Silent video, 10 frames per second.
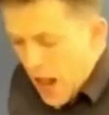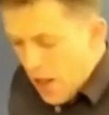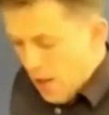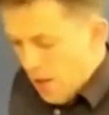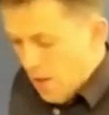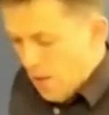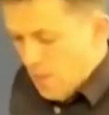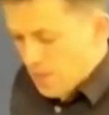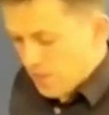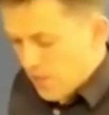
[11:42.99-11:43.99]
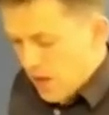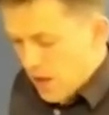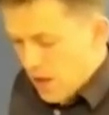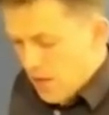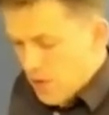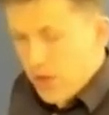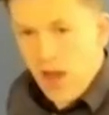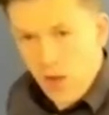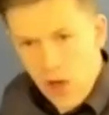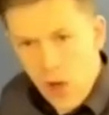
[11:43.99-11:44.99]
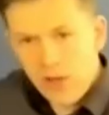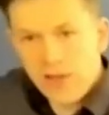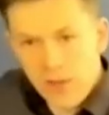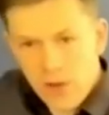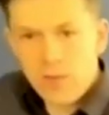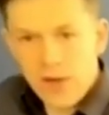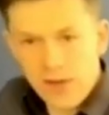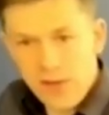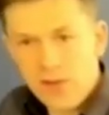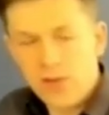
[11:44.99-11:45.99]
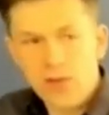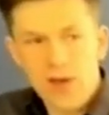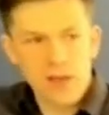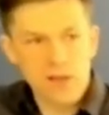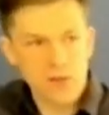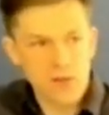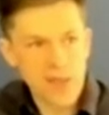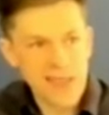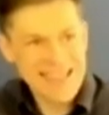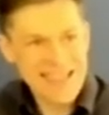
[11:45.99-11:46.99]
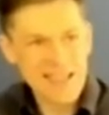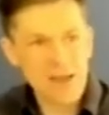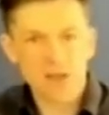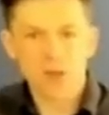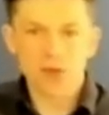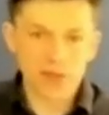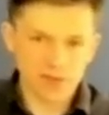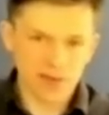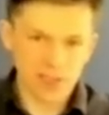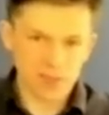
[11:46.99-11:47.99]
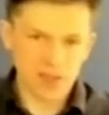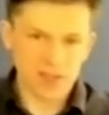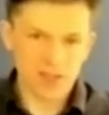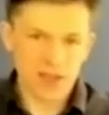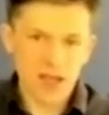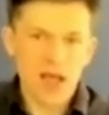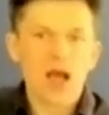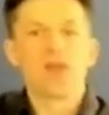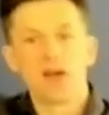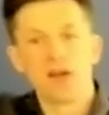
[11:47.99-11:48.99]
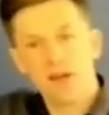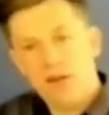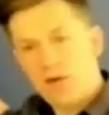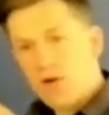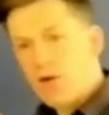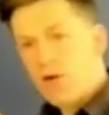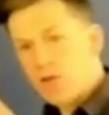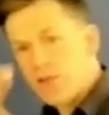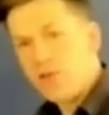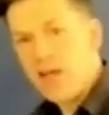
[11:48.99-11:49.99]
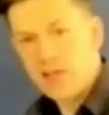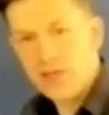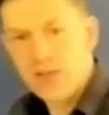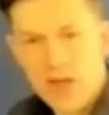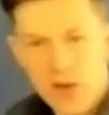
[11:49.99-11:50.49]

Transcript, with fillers: Um, but I will only talk about Koszul for Lie and commutative algebras, and then also later today I